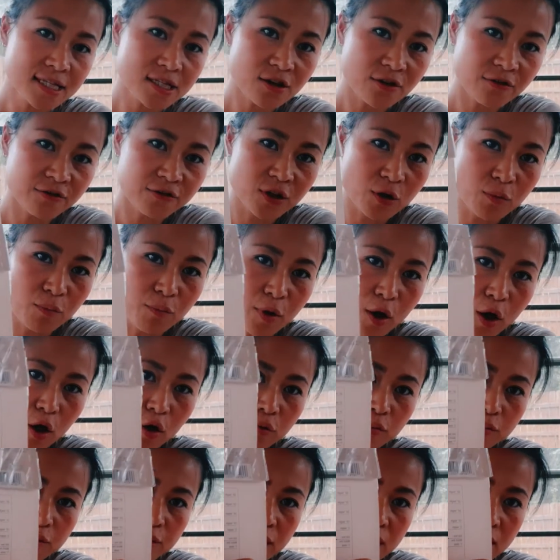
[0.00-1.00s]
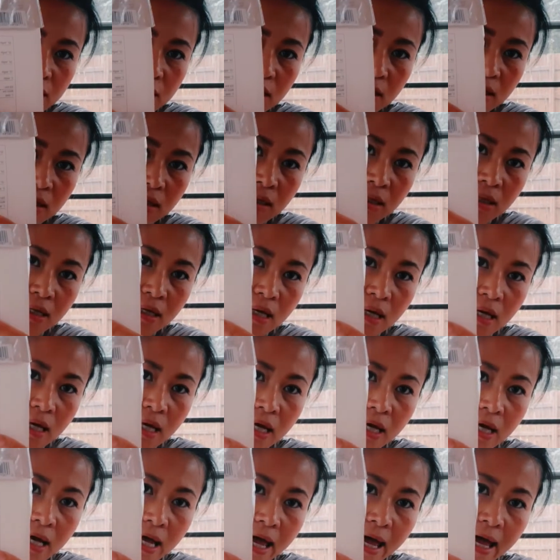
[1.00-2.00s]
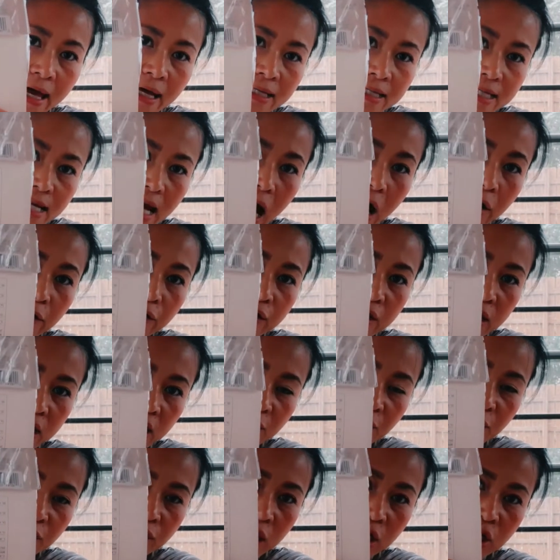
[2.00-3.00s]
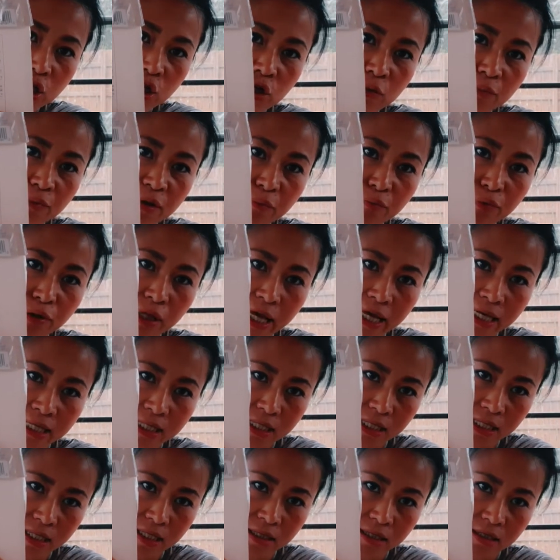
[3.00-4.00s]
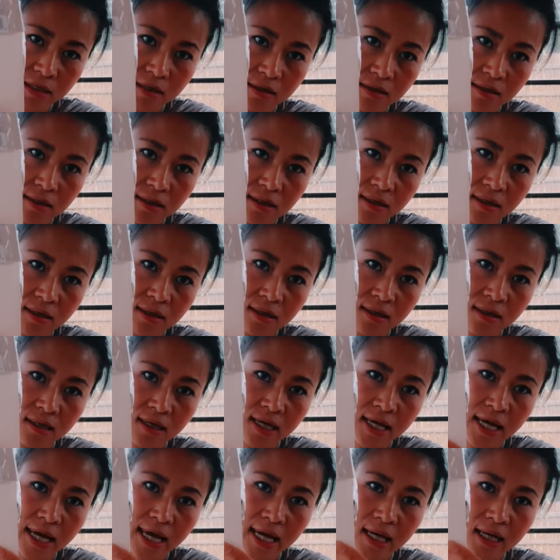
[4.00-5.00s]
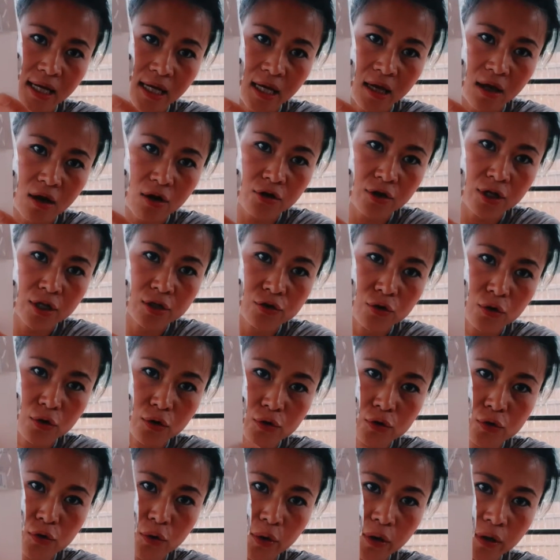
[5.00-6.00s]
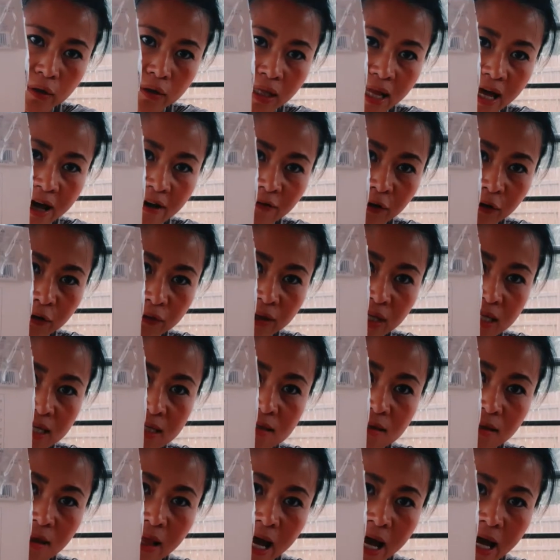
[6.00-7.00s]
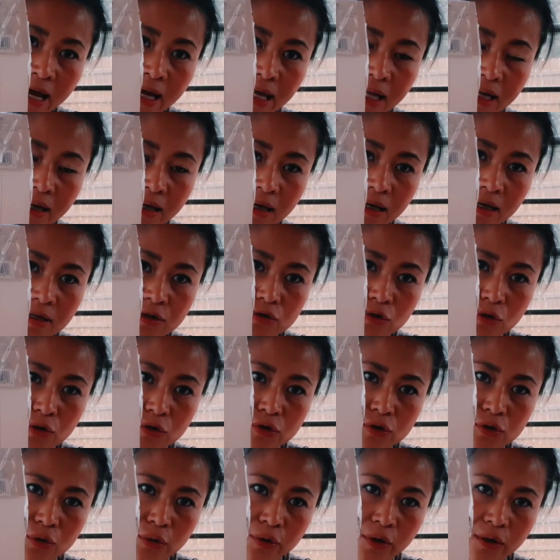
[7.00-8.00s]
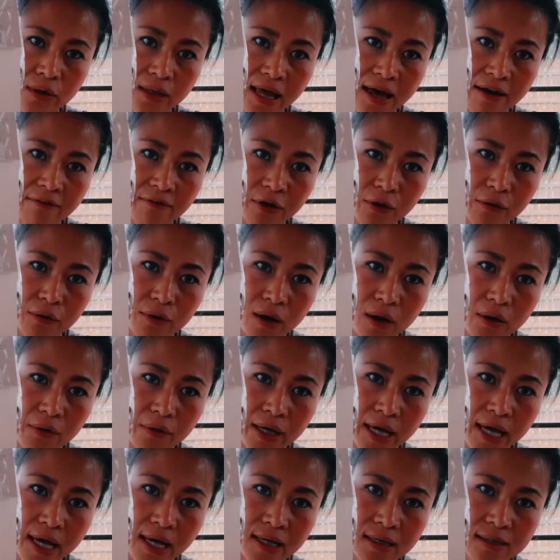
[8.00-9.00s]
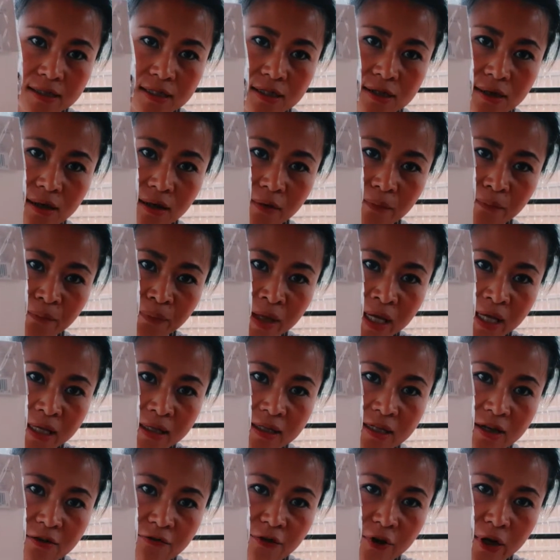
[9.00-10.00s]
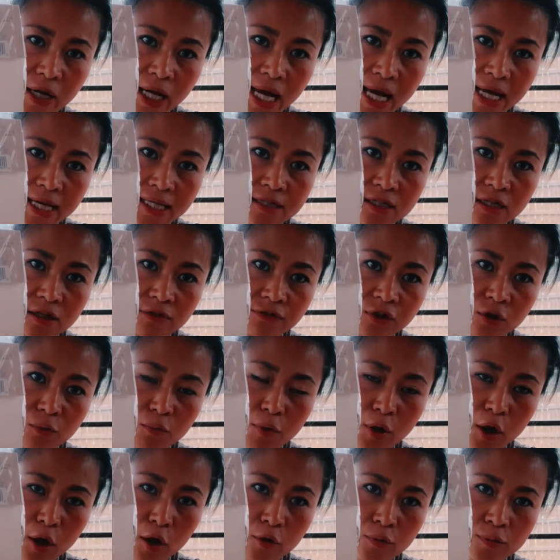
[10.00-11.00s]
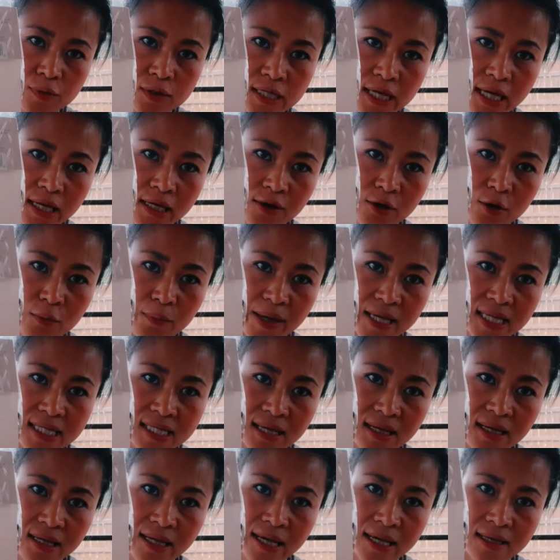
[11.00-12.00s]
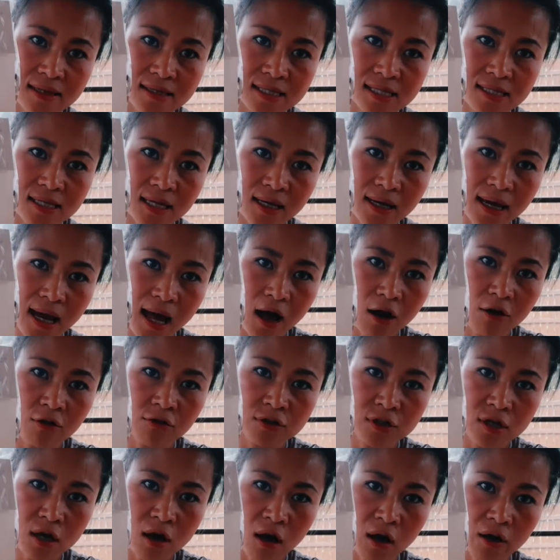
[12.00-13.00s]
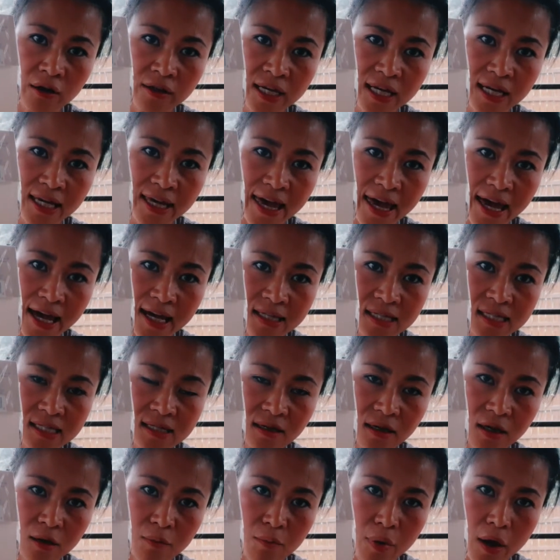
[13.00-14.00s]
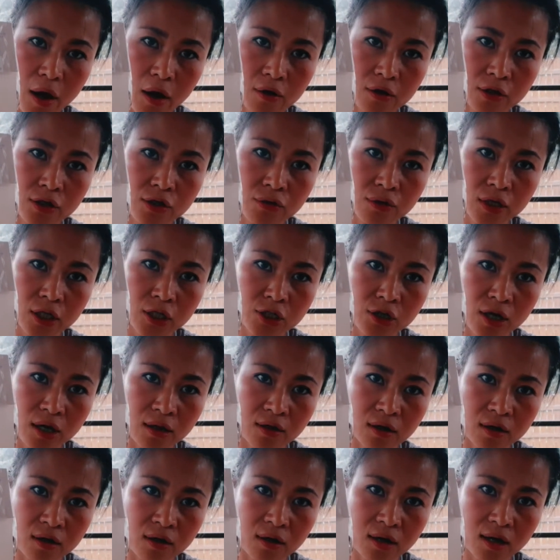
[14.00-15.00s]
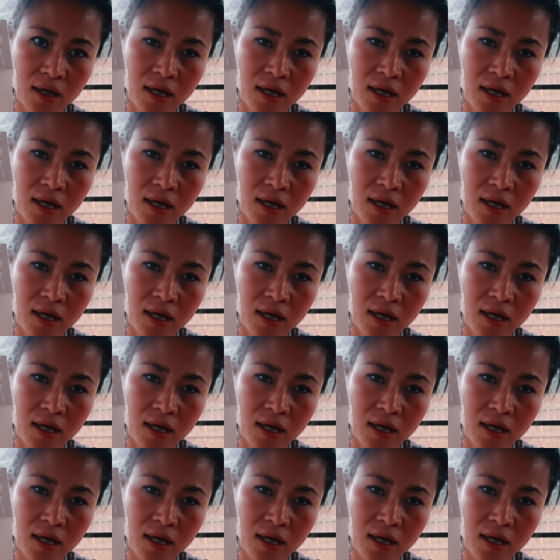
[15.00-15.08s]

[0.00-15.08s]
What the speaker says: of the bulbs and how deep they should be planted. And here is your soil level. This line is your soil level, okay? So different kinds of the bulbs, and you basically can see how tall they get compared to each other